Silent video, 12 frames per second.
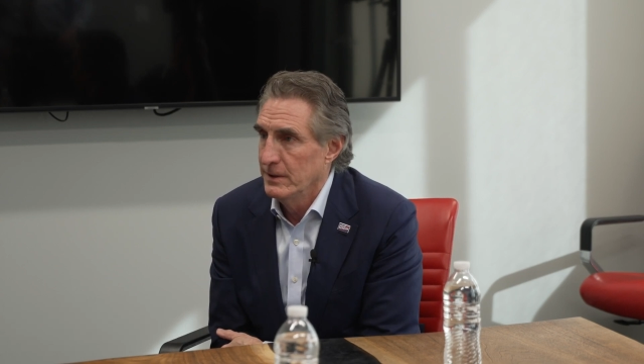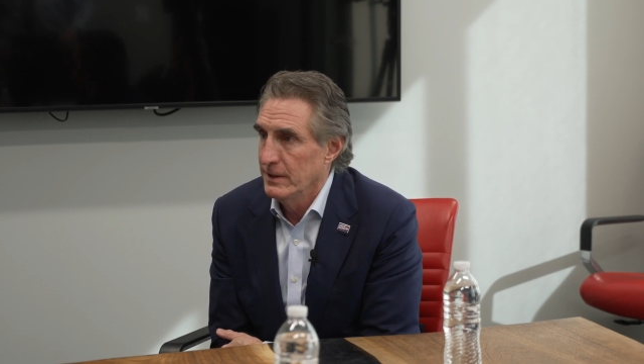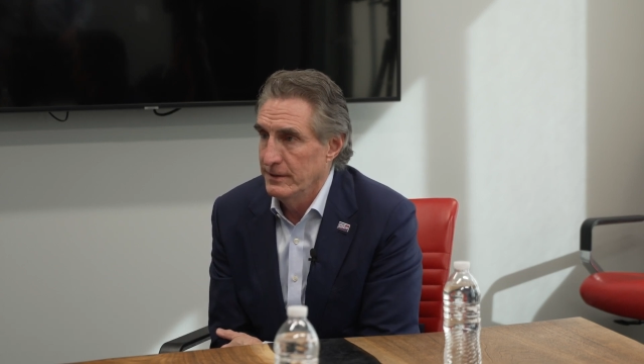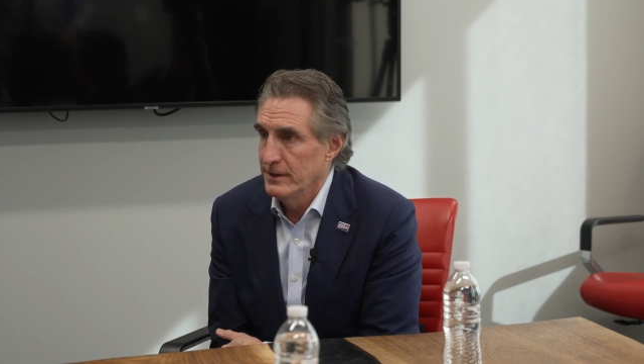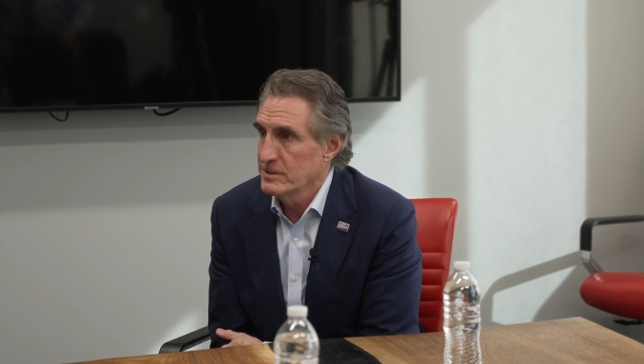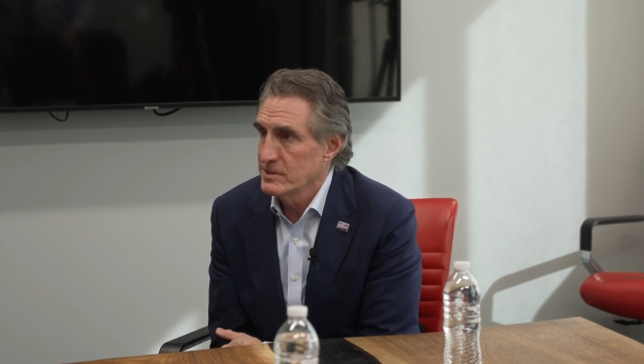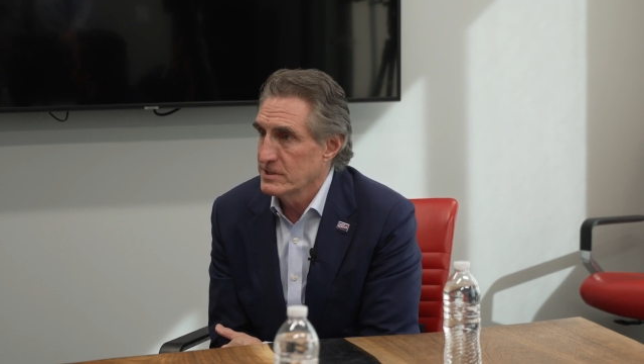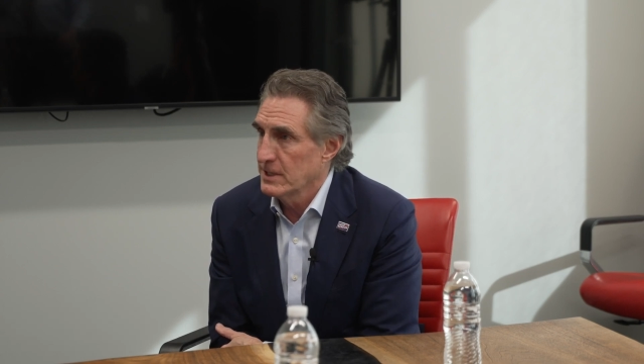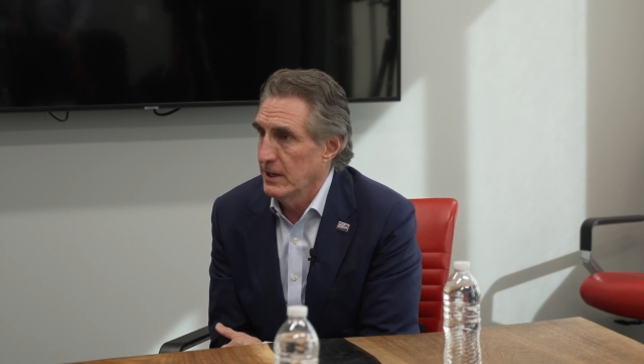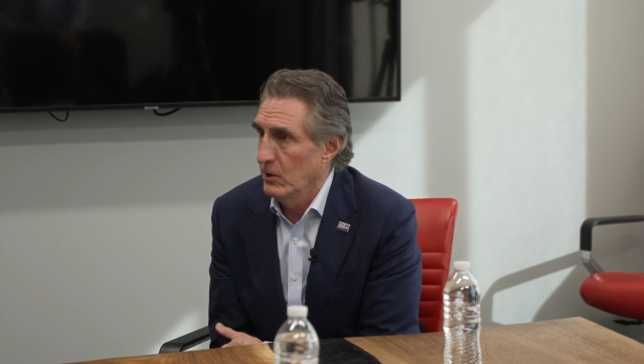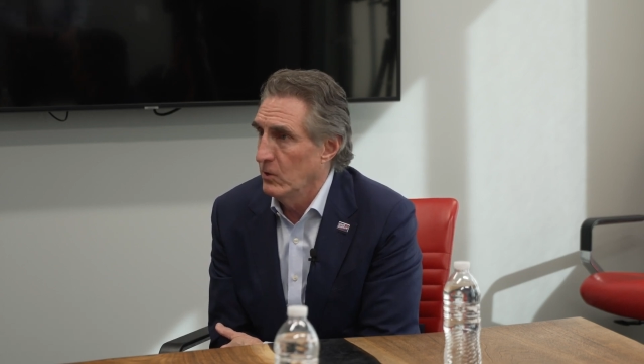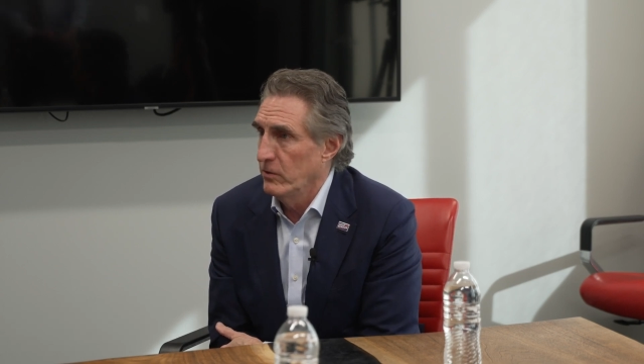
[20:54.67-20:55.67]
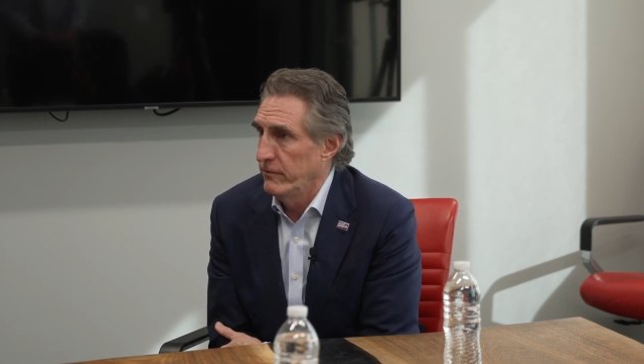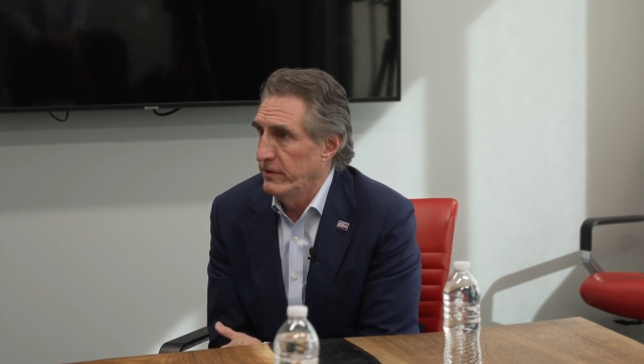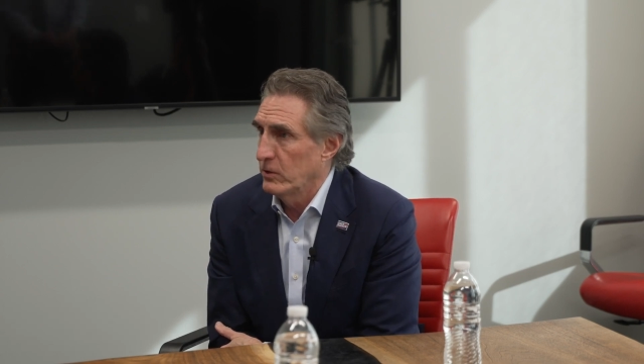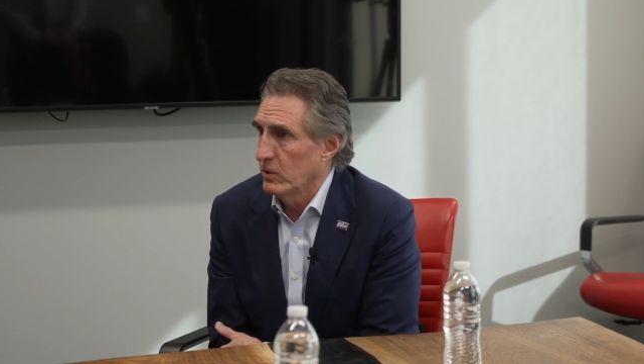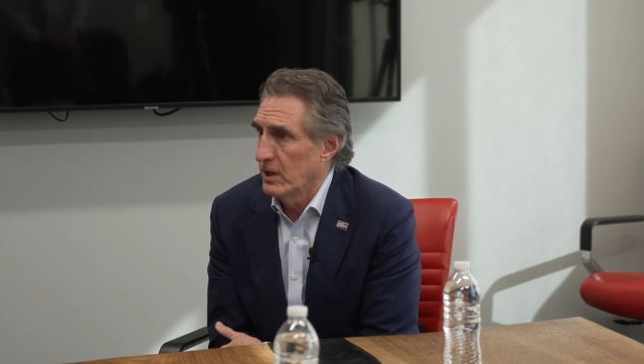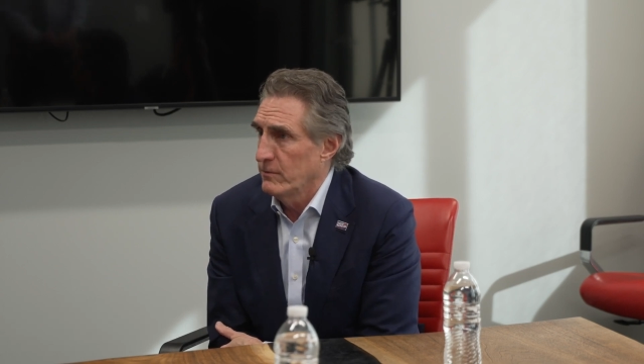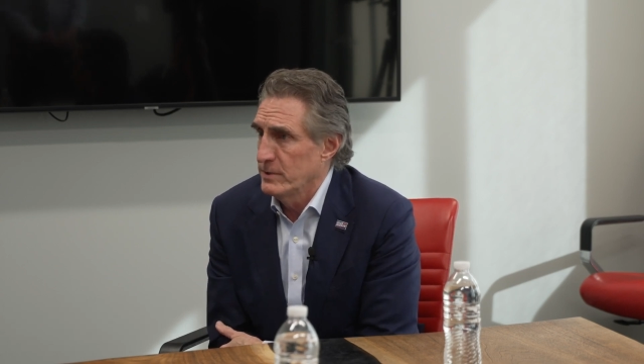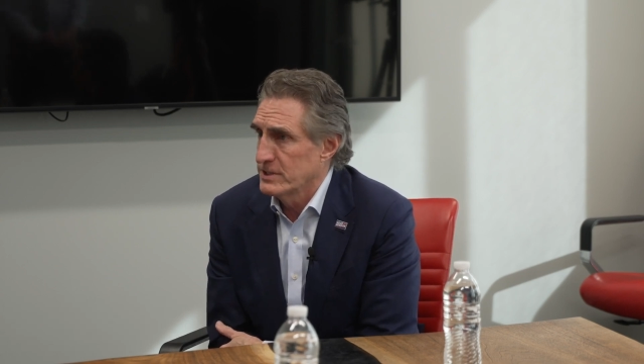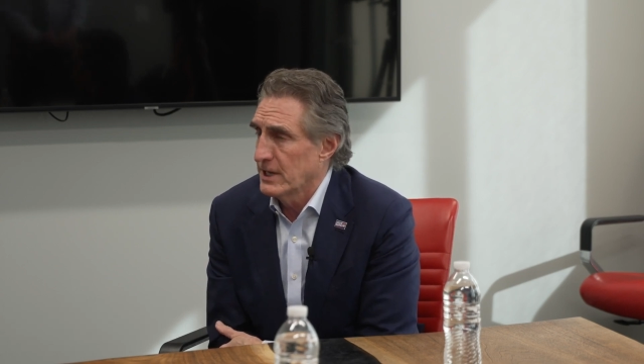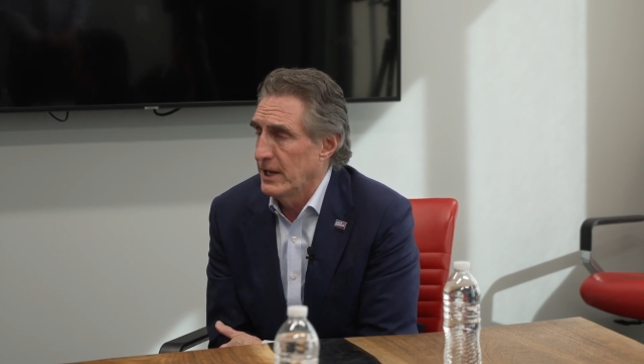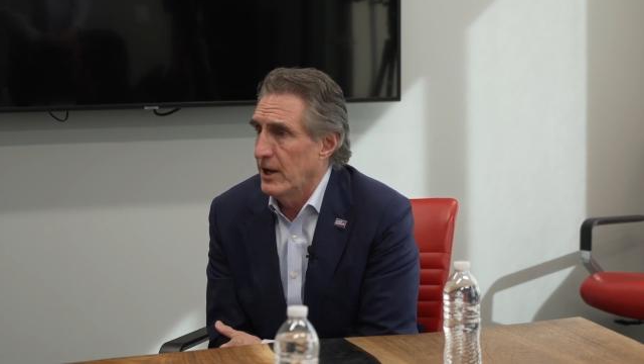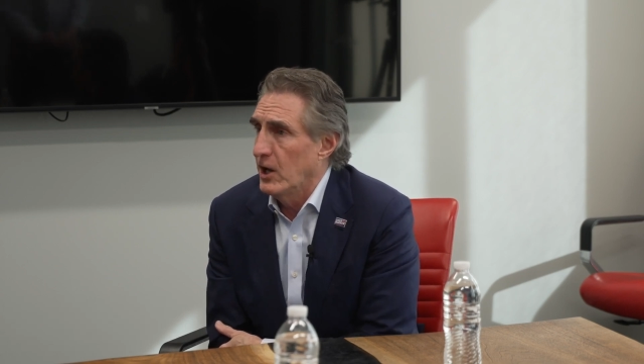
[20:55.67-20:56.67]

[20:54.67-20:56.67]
It doesn't say, oh, the federal government's got